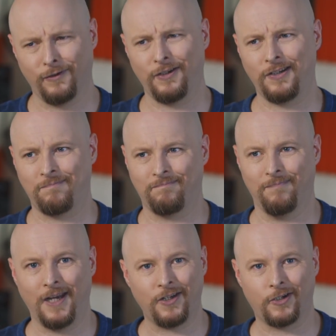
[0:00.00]
you'll just
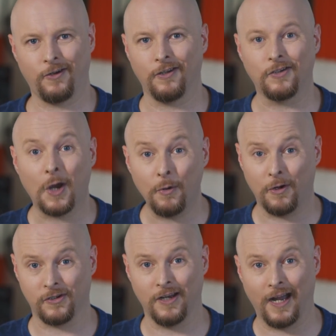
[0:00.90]
make sure the
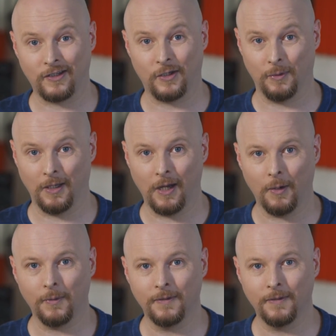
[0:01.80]
toner's not too low.